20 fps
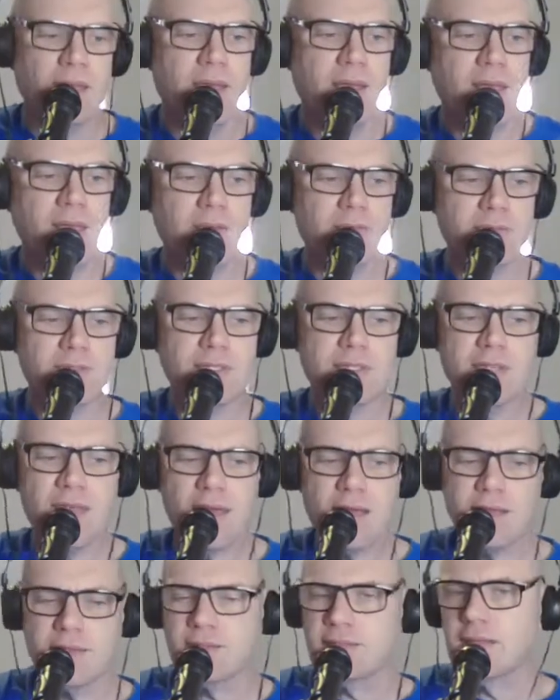equals
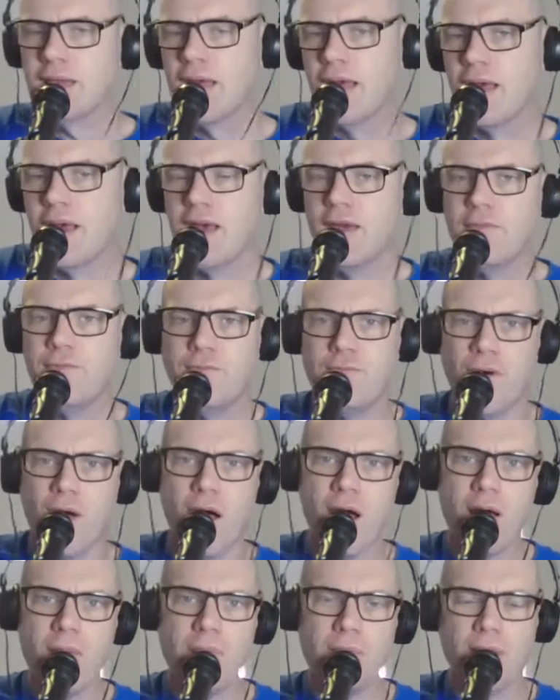six, and
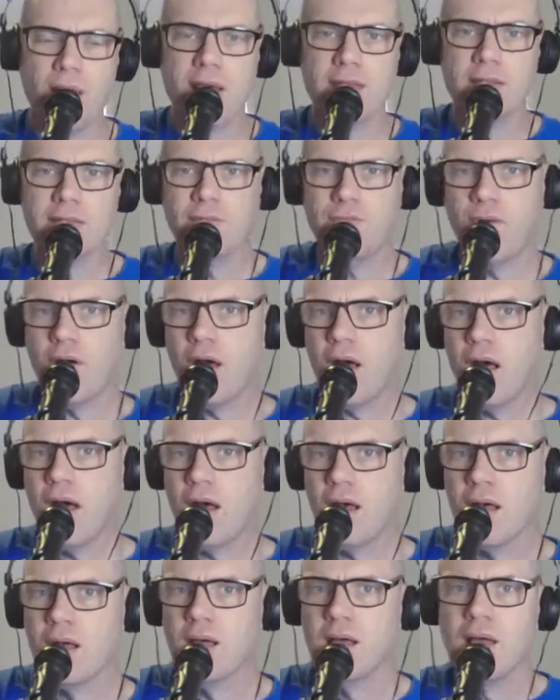four plus
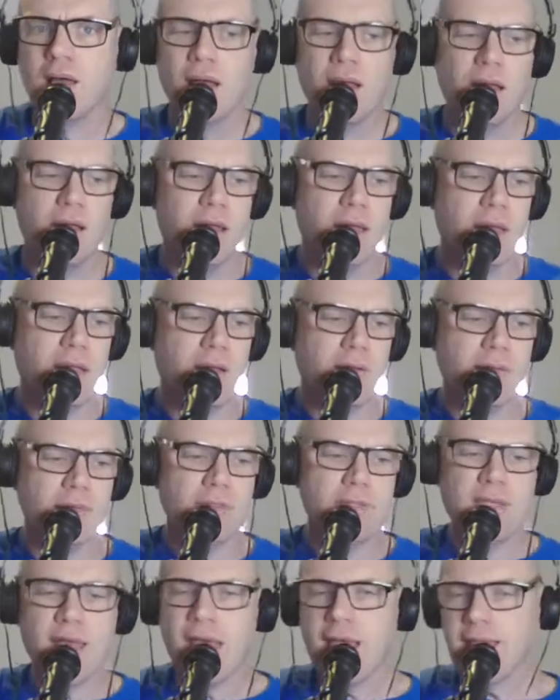four
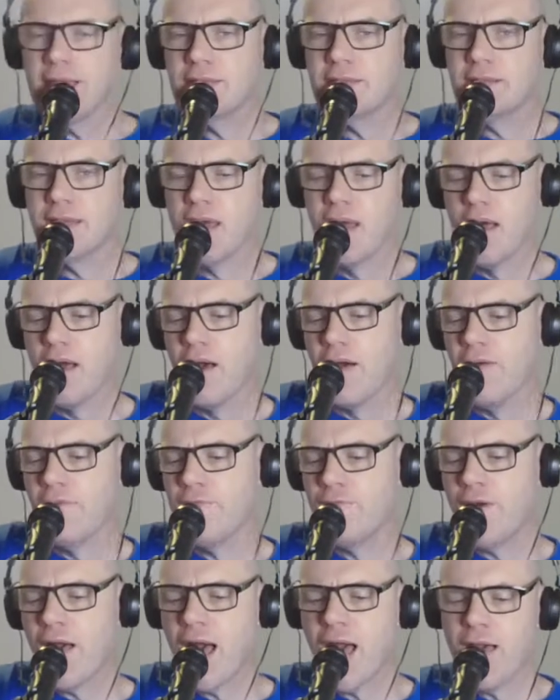equals eight. And
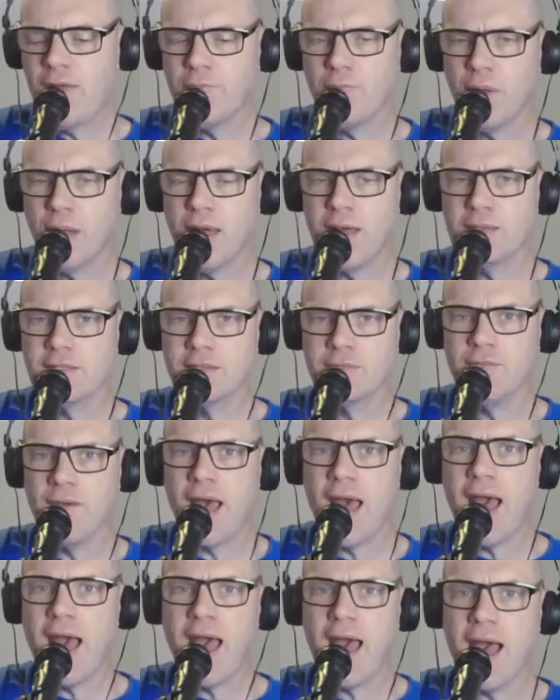five plus
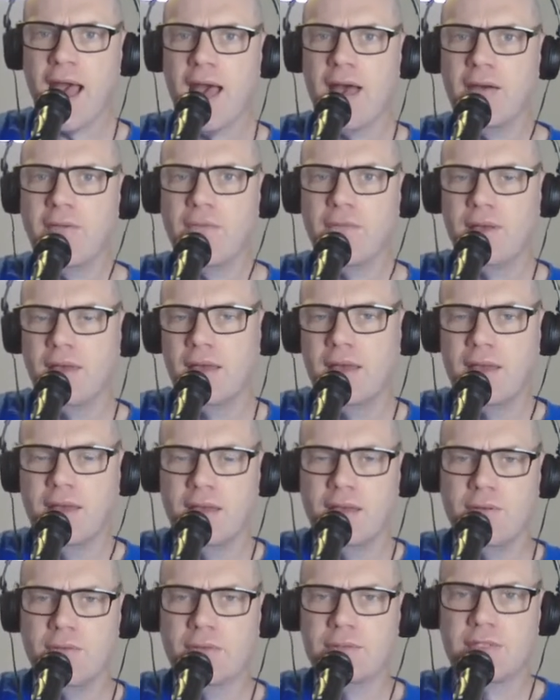five
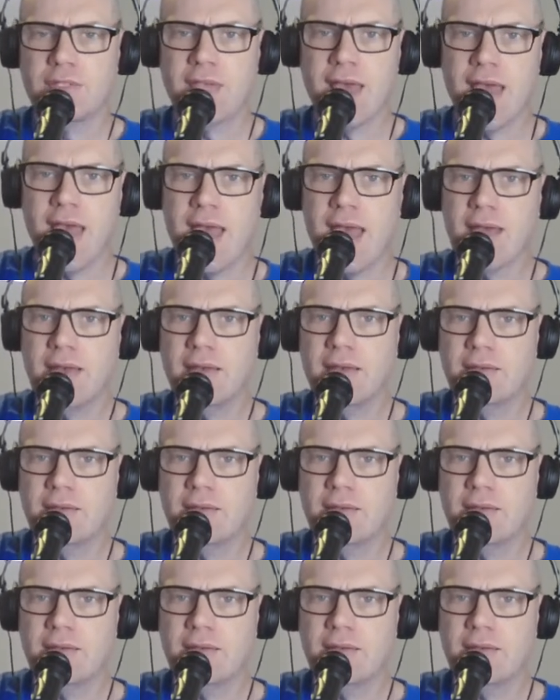equals ten.